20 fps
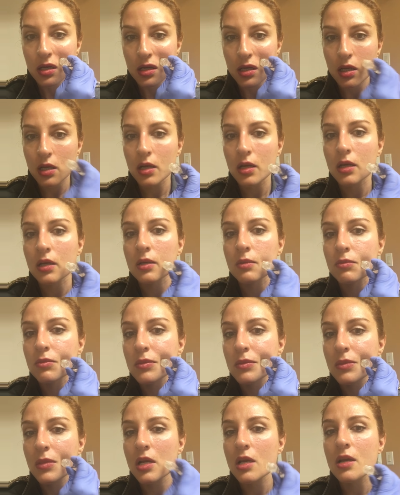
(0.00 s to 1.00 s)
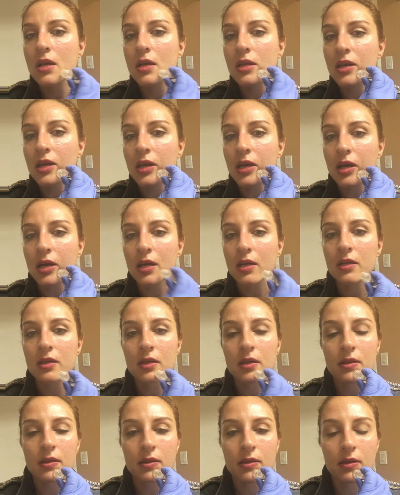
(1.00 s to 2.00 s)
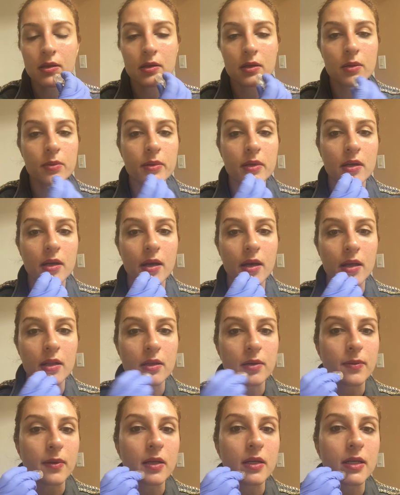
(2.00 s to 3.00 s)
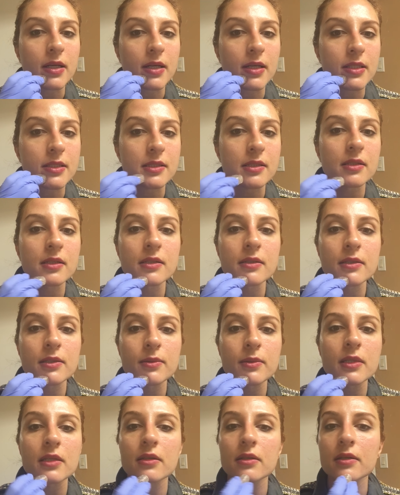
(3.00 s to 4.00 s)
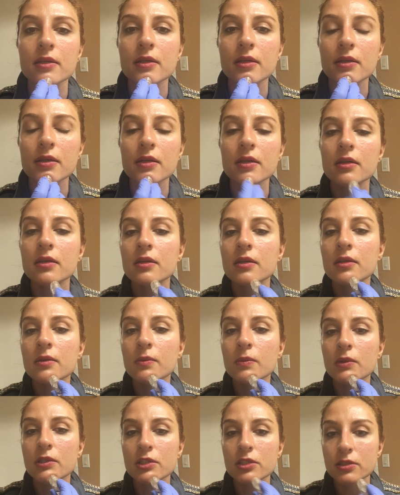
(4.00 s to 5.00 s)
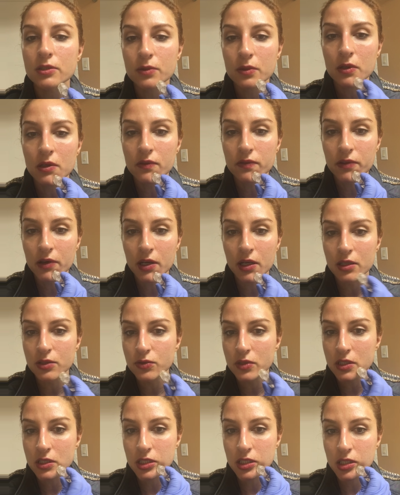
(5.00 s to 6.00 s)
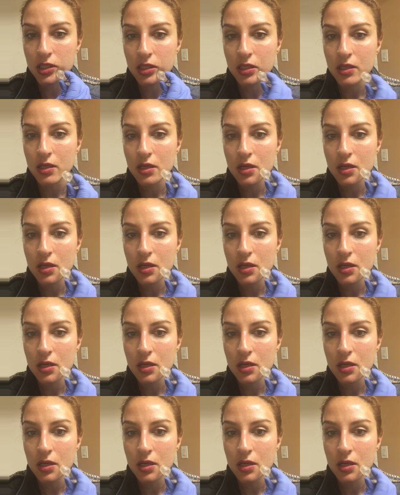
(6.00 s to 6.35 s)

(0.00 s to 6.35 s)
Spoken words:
And I added a little bit of hyaluronic acid into it, which is great for hydration.